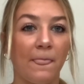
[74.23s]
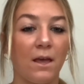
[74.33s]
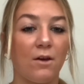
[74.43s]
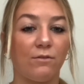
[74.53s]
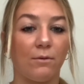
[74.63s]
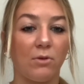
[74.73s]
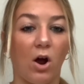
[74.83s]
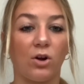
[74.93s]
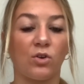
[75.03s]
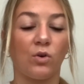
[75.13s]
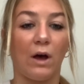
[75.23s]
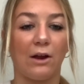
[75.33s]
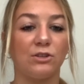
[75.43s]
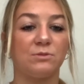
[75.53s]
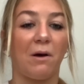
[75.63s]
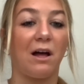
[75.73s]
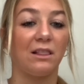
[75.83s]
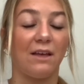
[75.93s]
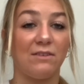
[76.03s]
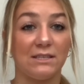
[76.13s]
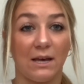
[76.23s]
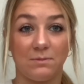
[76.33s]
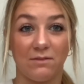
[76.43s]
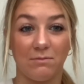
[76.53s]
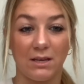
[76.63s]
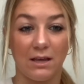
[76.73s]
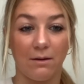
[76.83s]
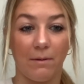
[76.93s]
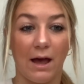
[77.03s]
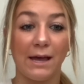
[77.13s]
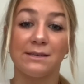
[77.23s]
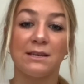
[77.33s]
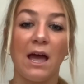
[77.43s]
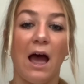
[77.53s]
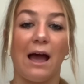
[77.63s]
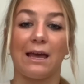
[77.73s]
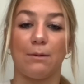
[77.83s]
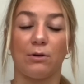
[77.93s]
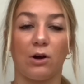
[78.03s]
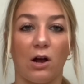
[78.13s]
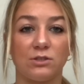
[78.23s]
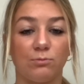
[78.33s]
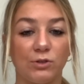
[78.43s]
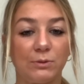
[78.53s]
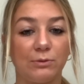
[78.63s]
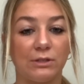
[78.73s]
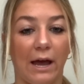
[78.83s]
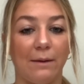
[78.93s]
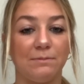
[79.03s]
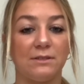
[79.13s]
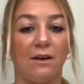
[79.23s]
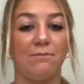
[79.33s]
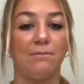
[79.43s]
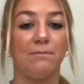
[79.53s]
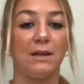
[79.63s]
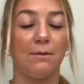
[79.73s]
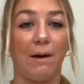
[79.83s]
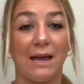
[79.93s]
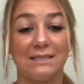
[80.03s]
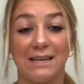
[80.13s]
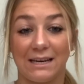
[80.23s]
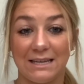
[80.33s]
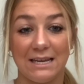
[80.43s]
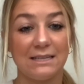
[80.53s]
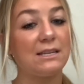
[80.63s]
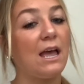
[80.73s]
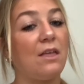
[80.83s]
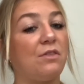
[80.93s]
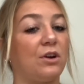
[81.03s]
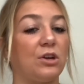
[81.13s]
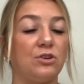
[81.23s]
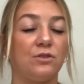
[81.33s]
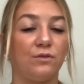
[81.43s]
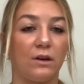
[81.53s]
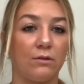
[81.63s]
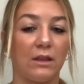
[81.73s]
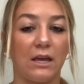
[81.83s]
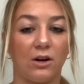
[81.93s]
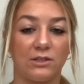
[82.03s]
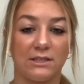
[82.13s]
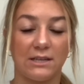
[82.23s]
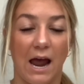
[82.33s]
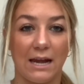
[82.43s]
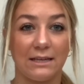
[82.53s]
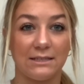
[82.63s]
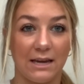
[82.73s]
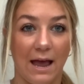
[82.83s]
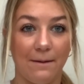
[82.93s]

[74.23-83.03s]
From the article How to Spot 11 Types of Media Bias, I came across multiple types of media bias techniques that are used frequently in our society today.